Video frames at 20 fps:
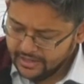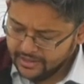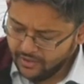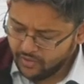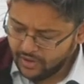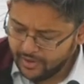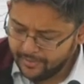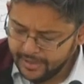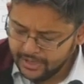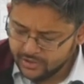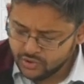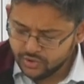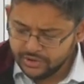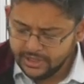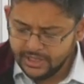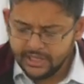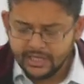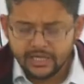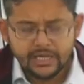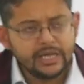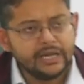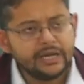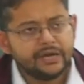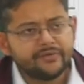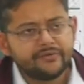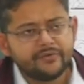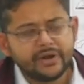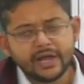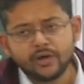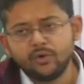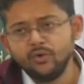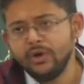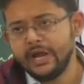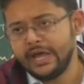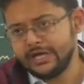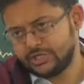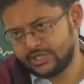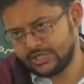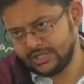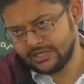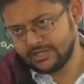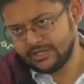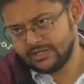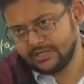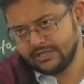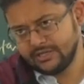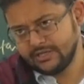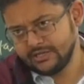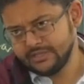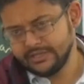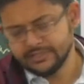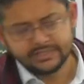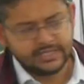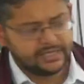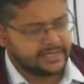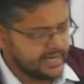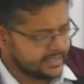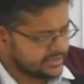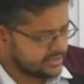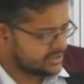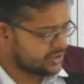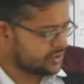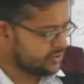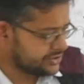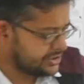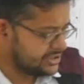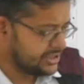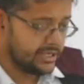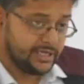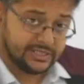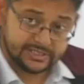Now coming to the regulation, this is the next question.